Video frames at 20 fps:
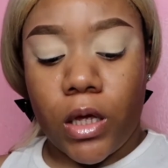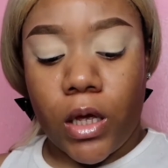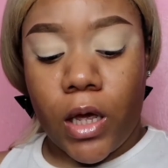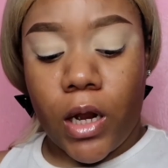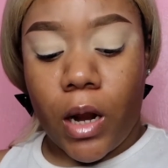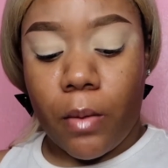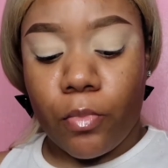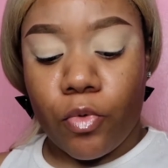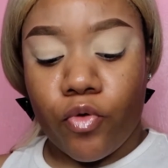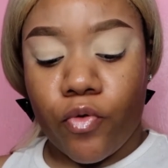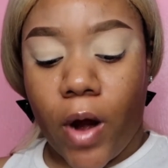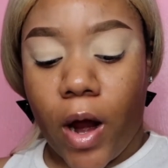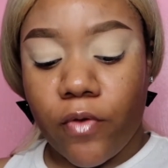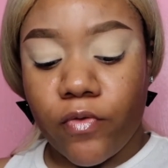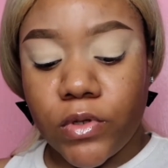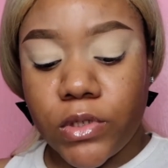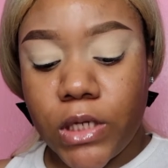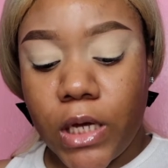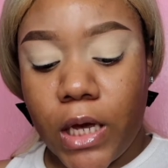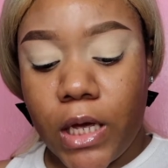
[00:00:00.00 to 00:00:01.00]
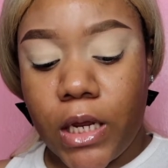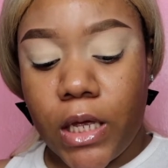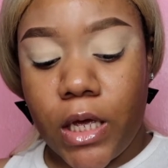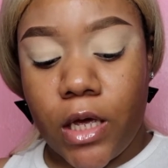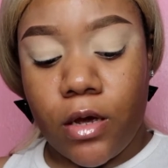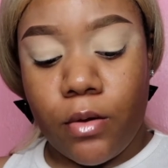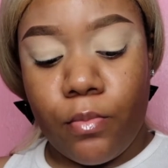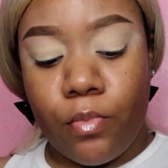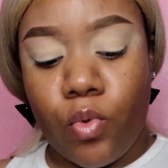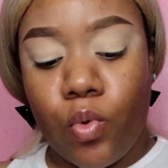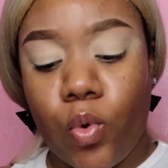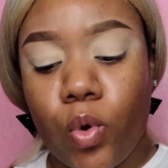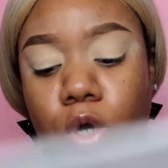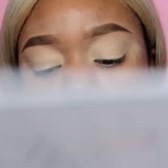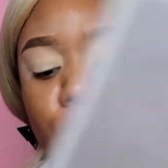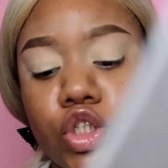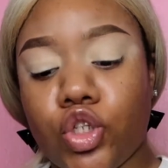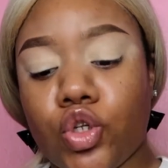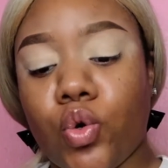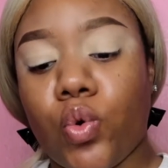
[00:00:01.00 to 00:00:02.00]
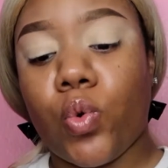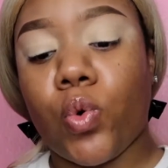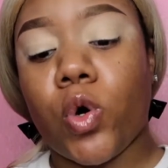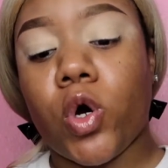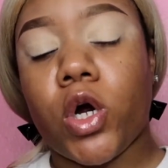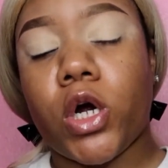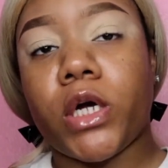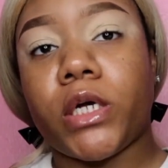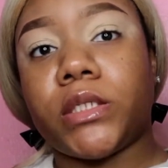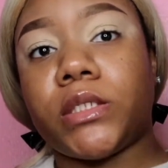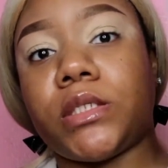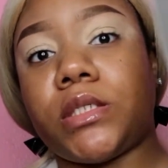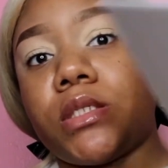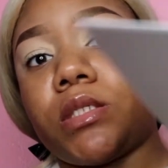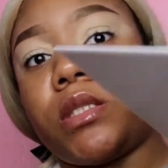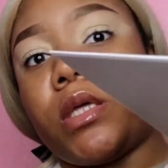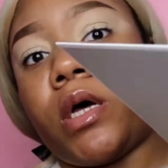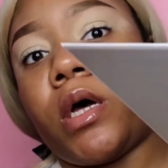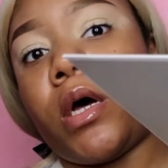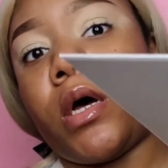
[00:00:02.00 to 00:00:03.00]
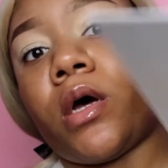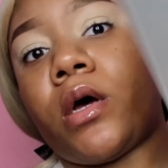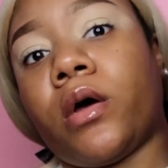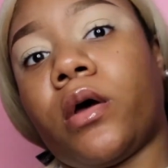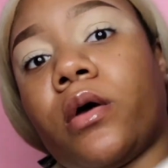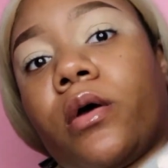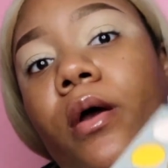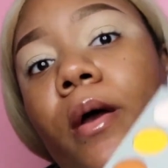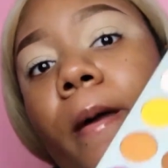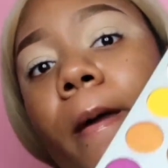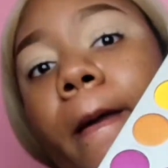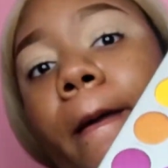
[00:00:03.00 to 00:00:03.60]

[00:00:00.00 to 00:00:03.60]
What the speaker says: and I'm gravitating more towards the